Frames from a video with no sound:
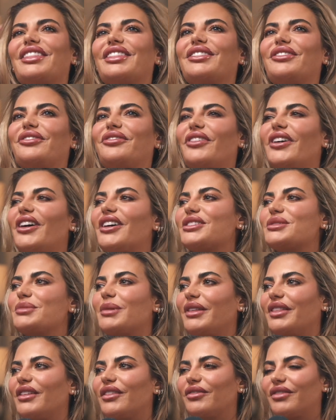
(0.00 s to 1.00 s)
The first
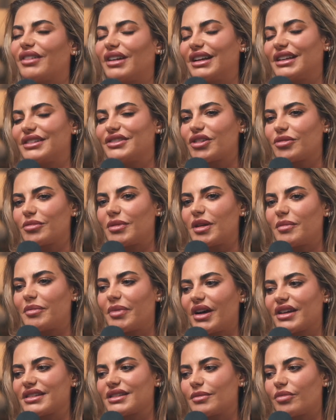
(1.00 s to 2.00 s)
one that really took me
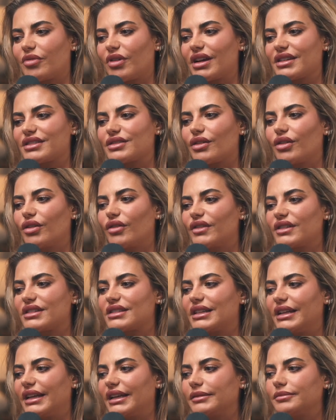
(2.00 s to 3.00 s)
by surprise,
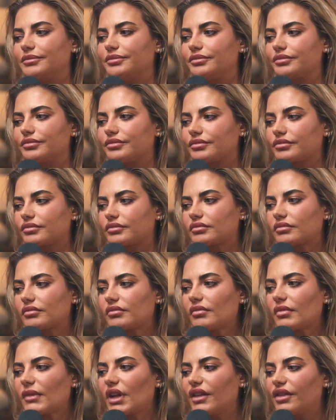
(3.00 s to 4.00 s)
obviously
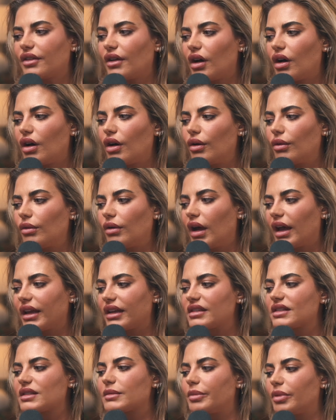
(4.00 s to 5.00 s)
the whole
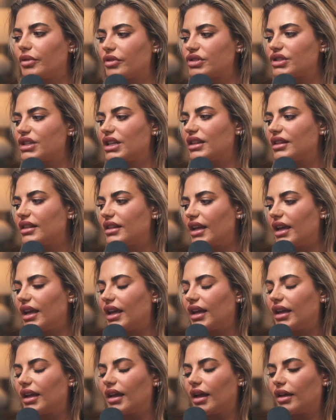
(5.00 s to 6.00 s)
like sploshing
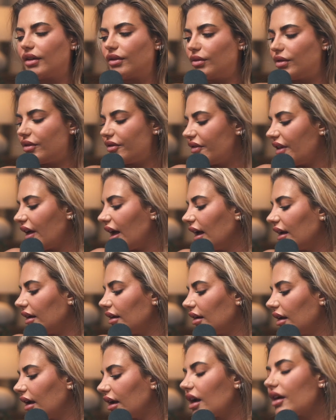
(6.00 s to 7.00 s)
thing and all of that,
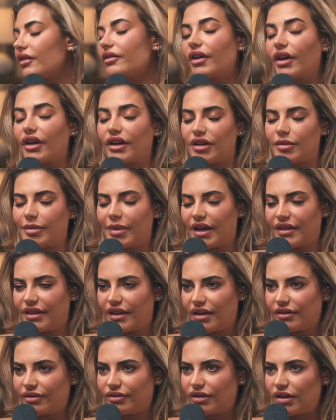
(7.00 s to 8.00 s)
like I've heard about
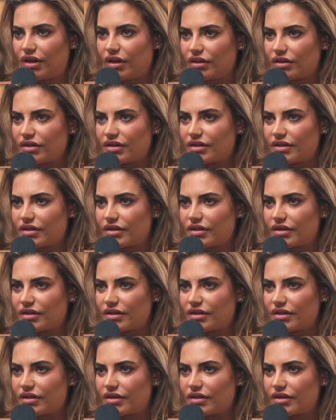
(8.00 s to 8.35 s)
that for a long